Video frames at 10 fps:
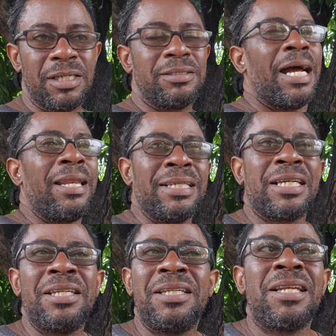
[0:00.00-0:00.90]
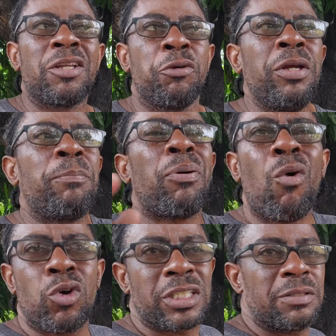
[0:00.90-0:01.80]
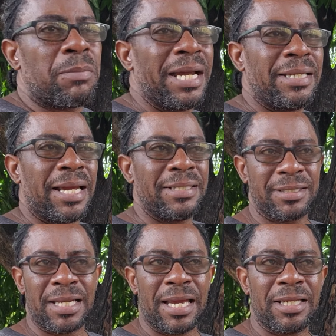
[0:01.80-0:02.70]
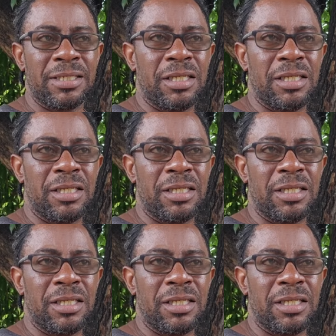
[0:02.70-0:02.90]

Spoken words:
That letter did not repost by 99.